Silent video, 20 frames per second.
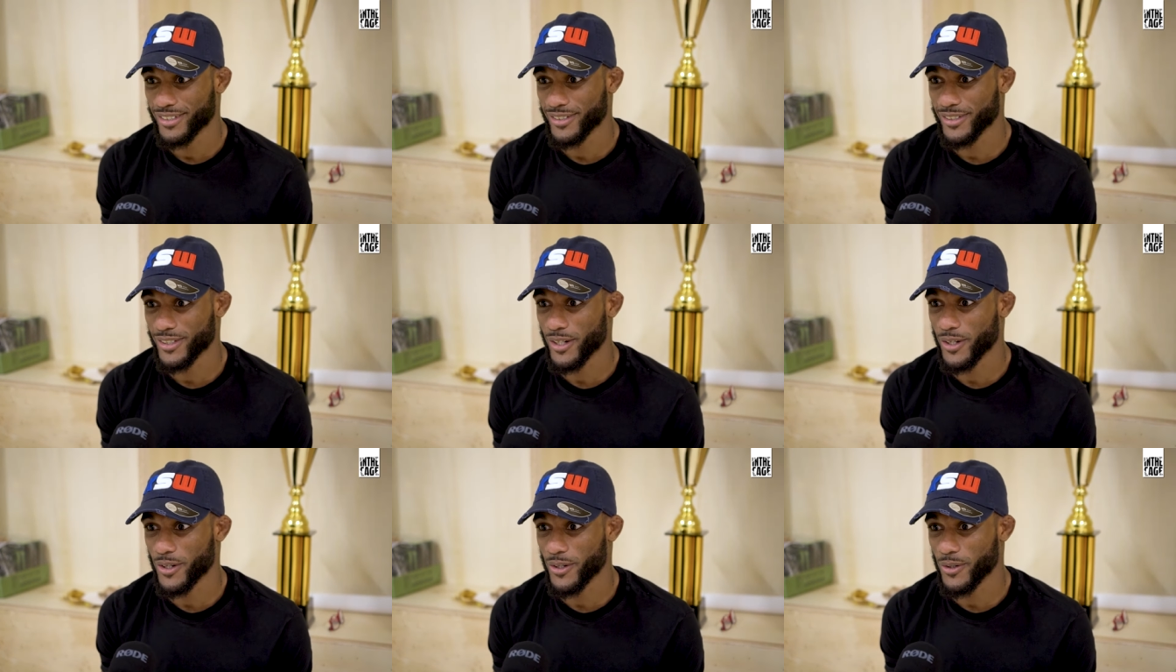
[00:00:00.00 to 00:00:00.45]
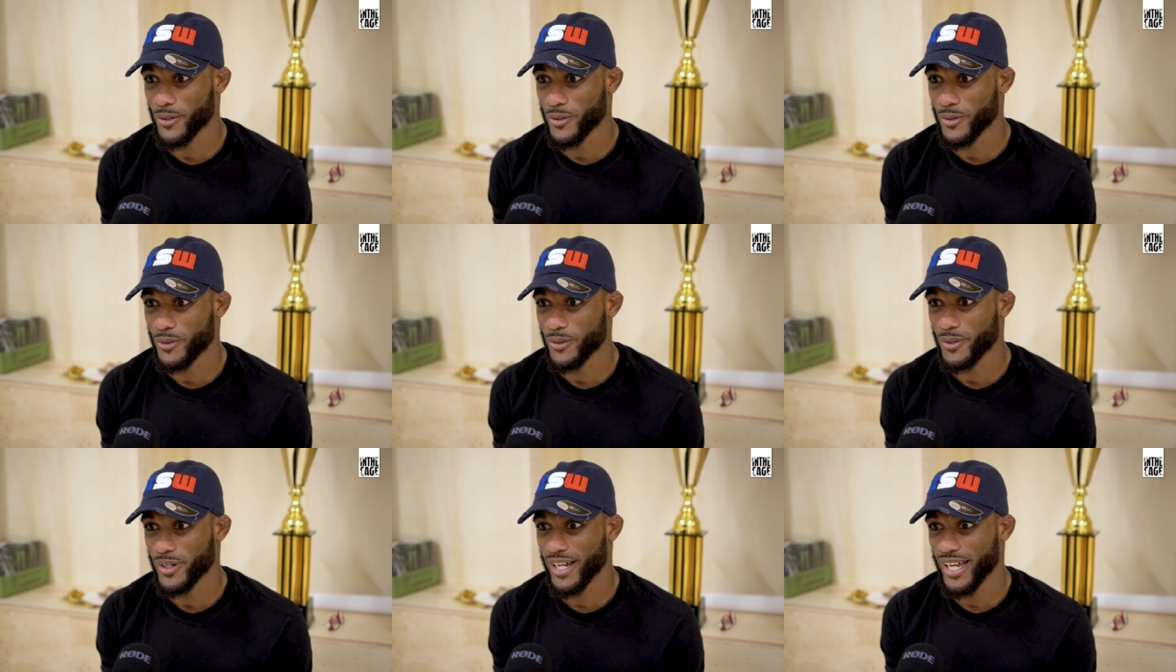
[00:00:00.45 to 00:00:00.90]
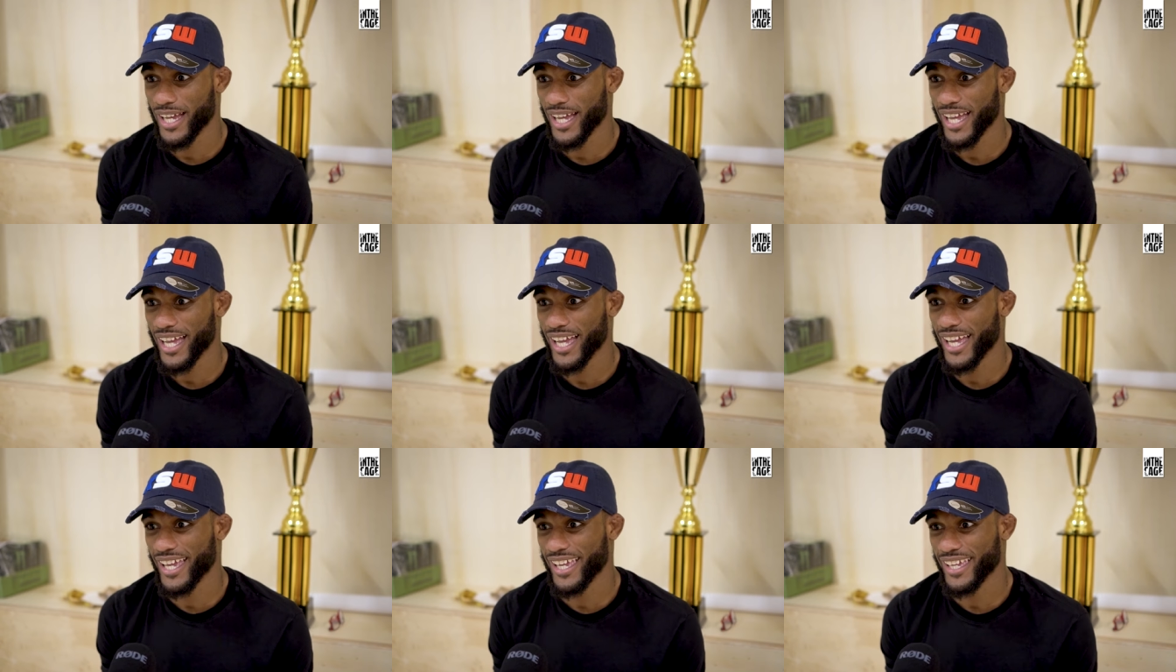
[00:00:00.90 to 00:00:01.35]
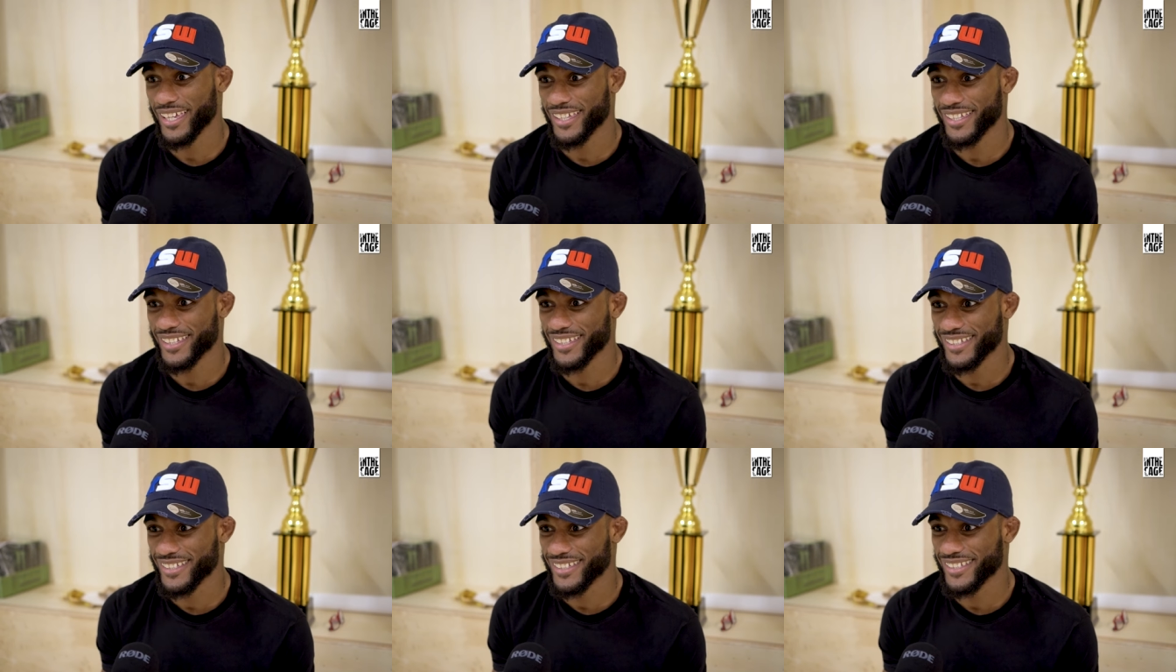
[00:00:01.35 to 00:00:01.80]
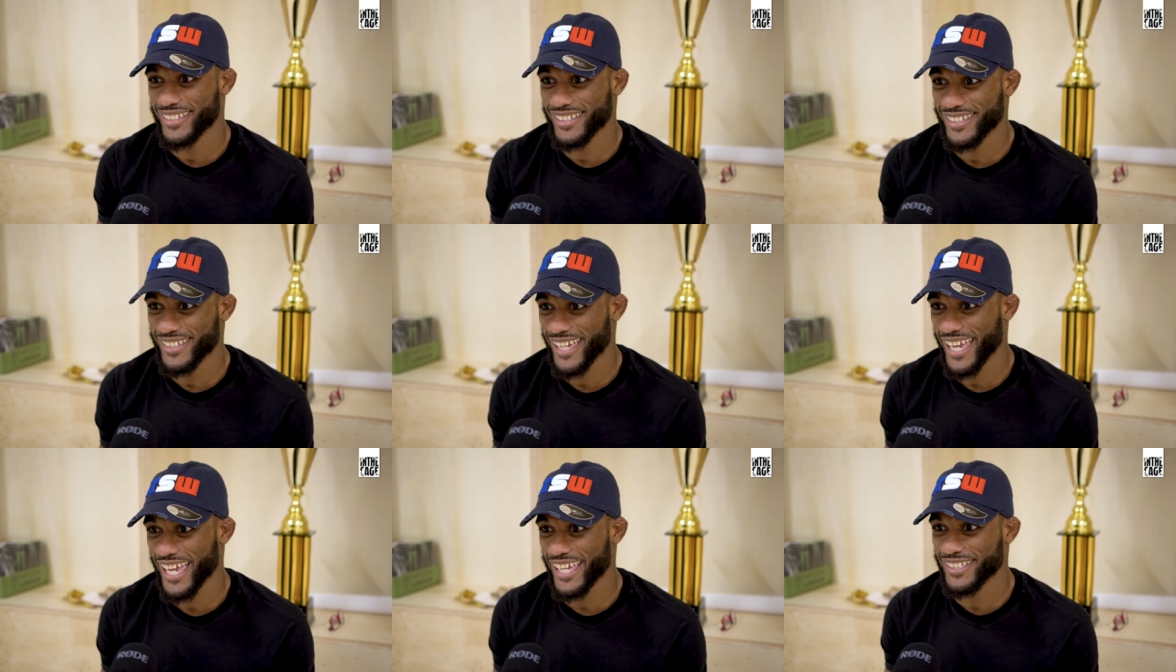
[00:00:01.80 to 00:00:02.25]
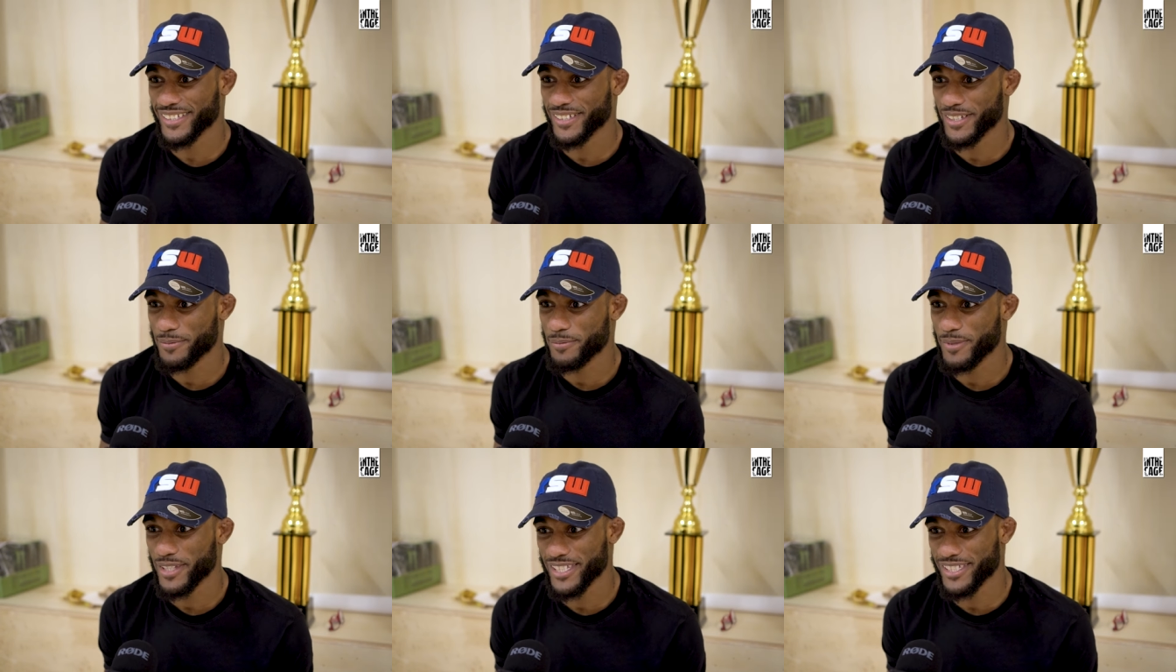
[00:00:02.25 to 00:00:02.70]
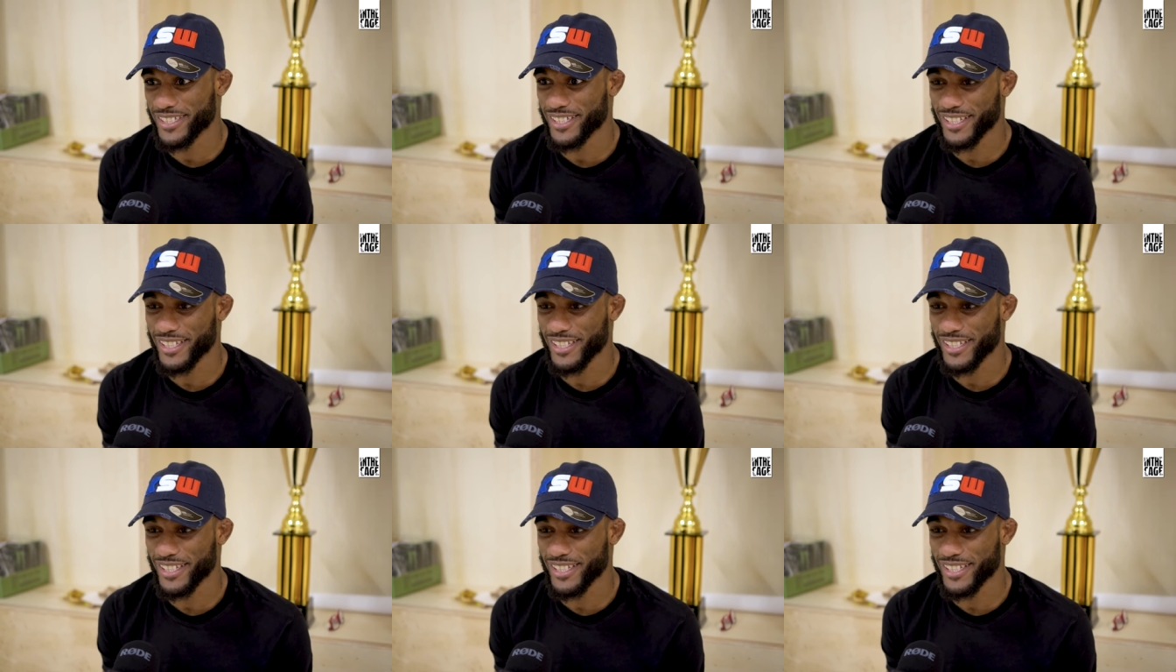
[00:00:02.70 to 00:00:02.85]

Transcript: So I asked him his